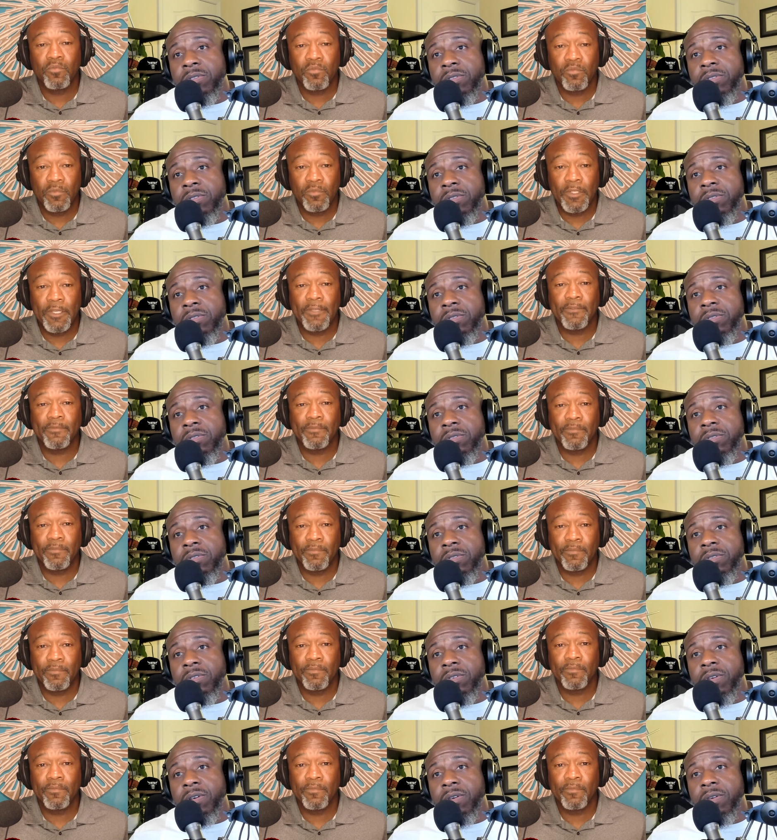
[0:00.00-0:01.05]
Speaker 1: Yeah
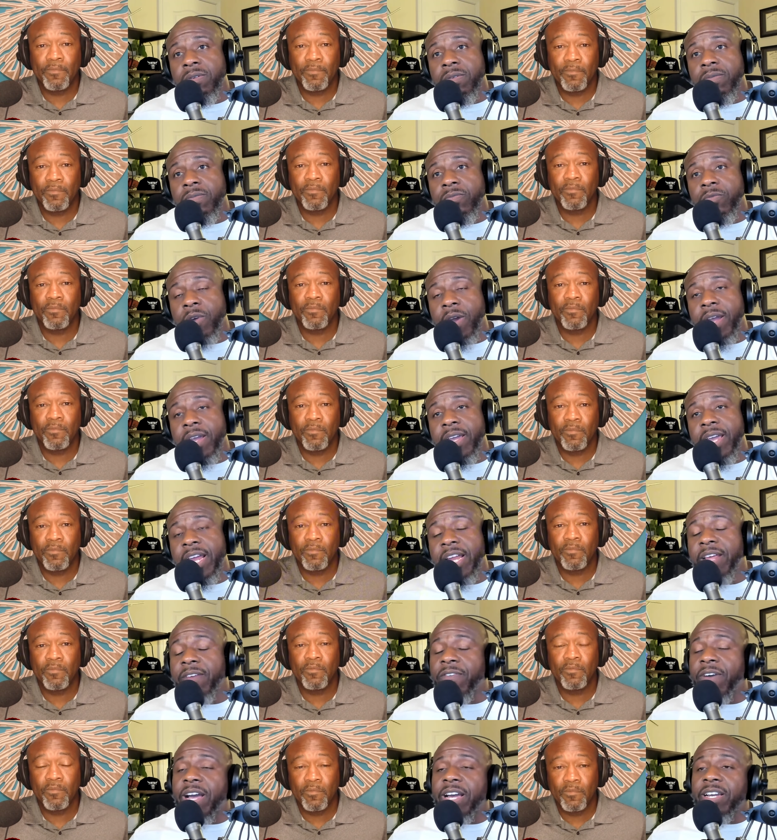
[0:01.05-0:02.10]
right? And
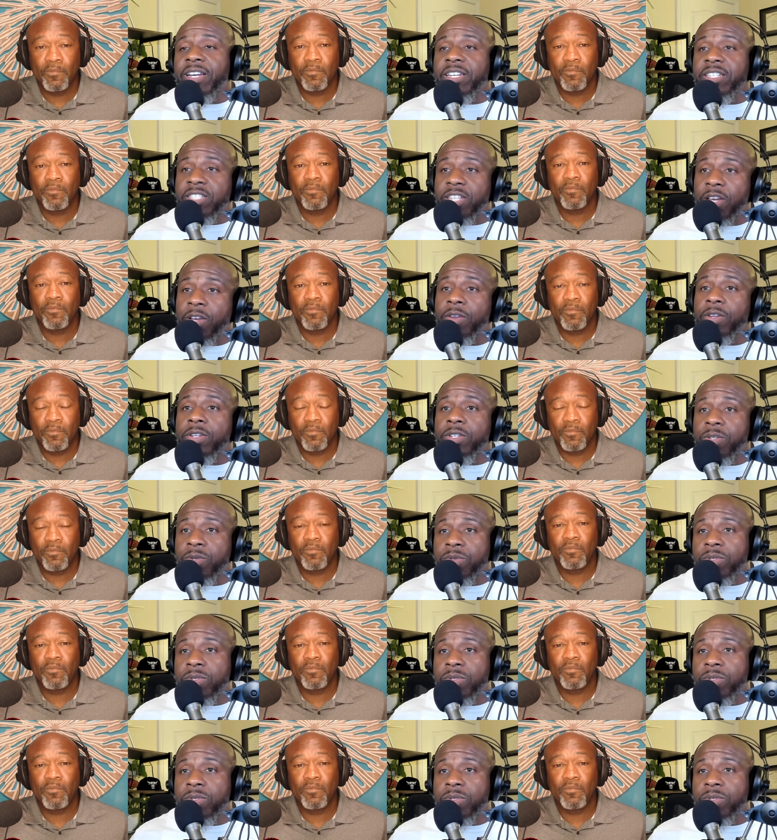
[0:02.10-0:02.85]
if I continue to do